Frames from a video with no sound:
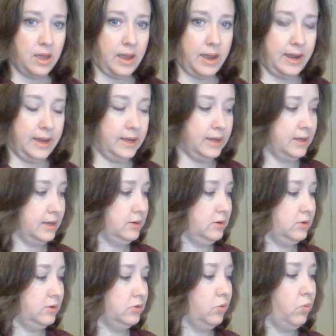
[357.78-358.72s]

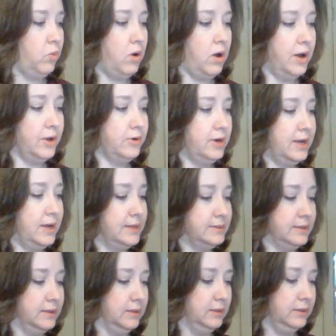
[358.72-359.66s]
and the water
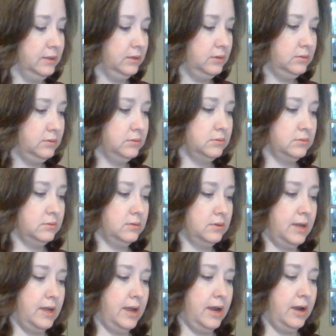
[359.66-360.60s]
has a little
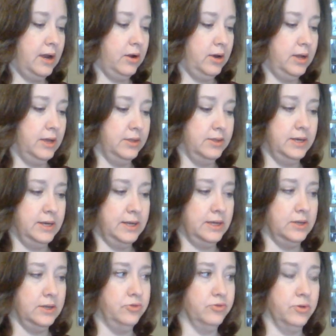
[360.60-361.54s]
area that
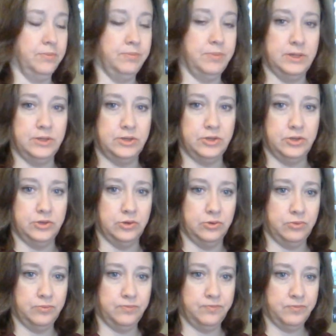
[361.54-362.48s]
it can drip
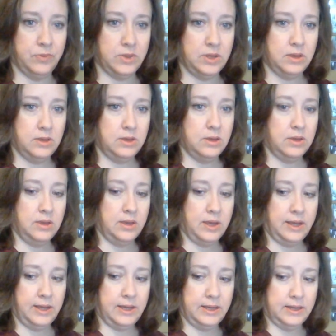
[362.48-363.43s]
into.
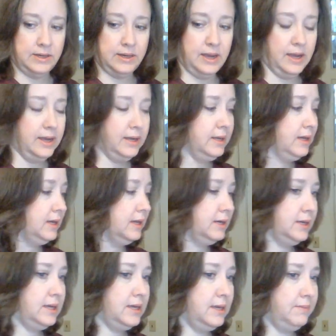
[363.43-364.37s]
And I
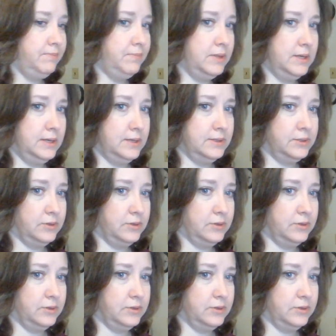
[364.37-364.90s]
kind of keep these